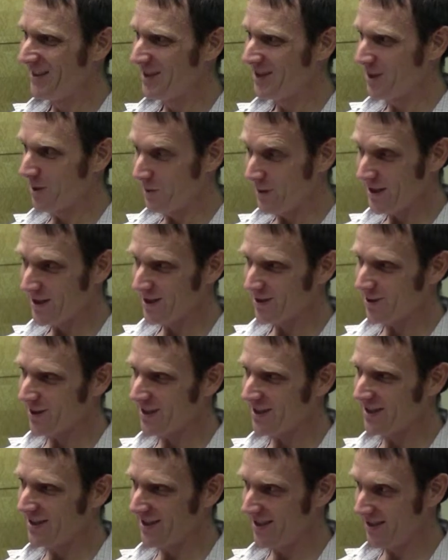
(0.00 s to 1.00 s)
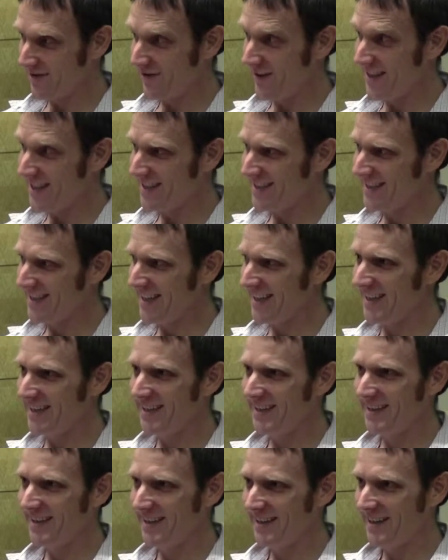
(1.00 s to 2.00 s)
so we constructed this fake
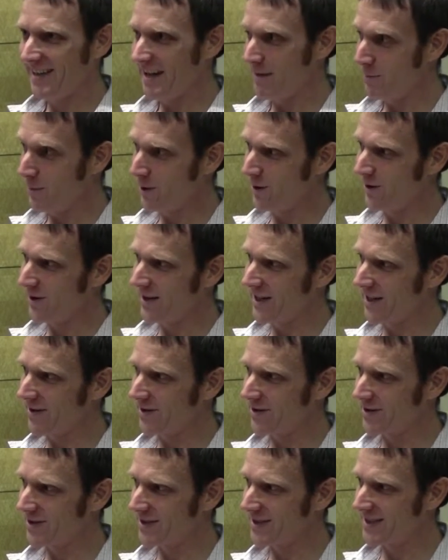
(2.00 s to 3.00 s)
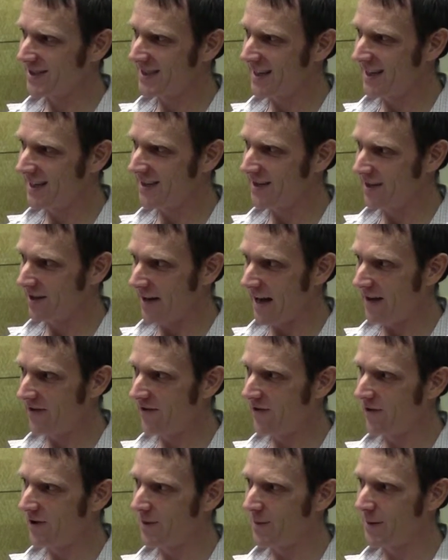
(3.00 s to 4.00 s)
set and put our characters inside there.
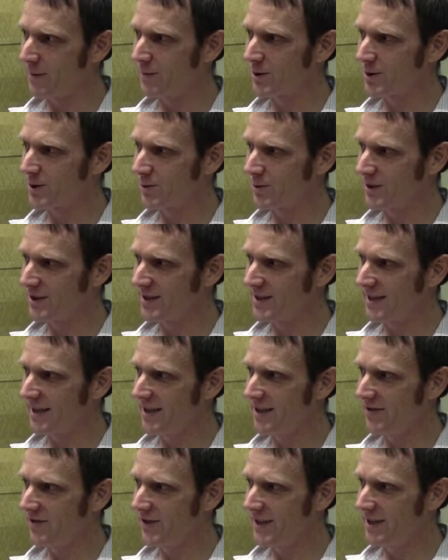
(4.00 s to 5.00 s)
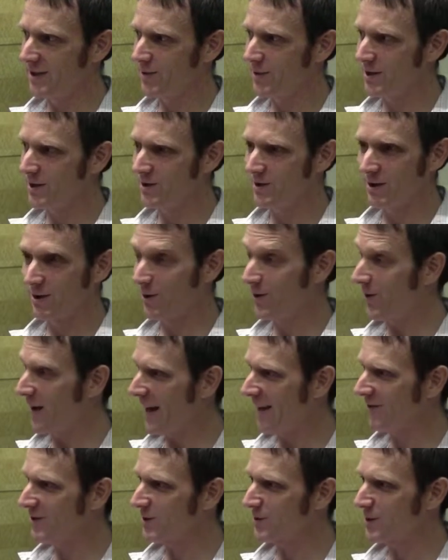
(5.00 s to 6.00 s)
Half of our members were inside the fake treasury. Although
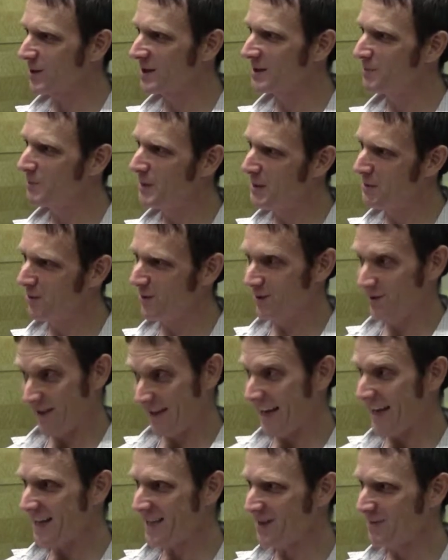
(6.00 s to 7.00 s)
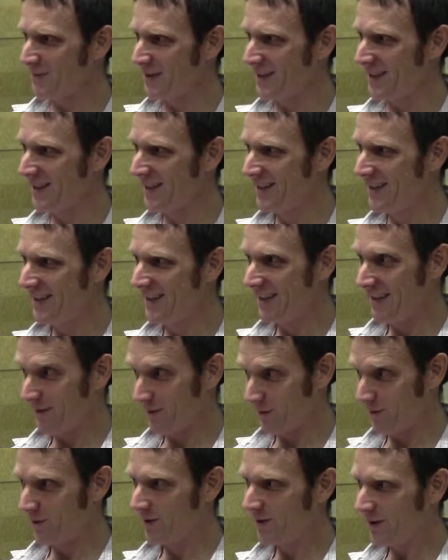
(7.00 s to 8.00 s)
afterwards, people asked me
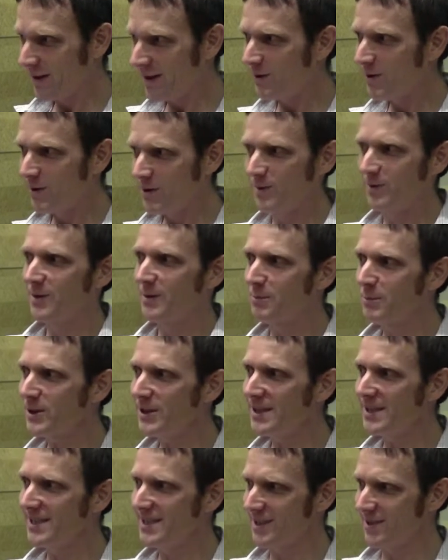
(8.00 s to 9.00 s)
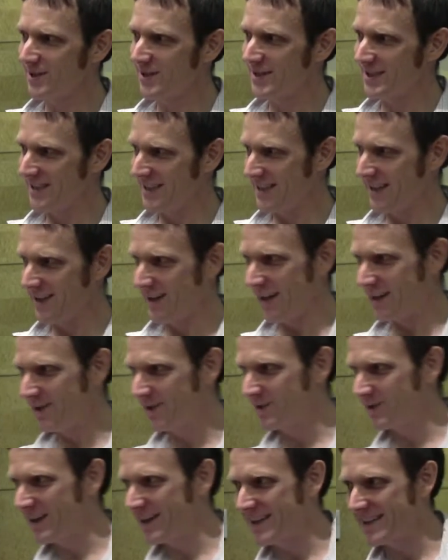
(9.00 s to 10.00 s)
completely seriously, and I know
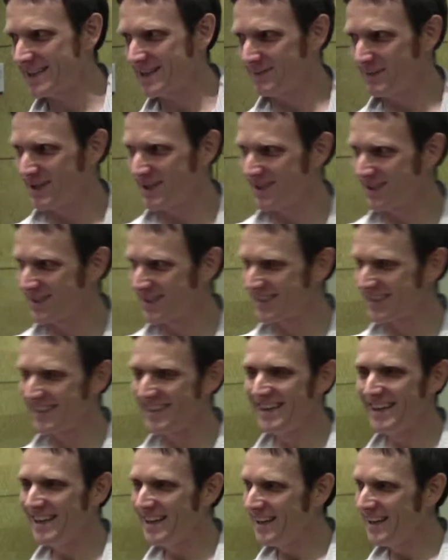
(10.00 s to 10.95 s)
you're not asking me seriously,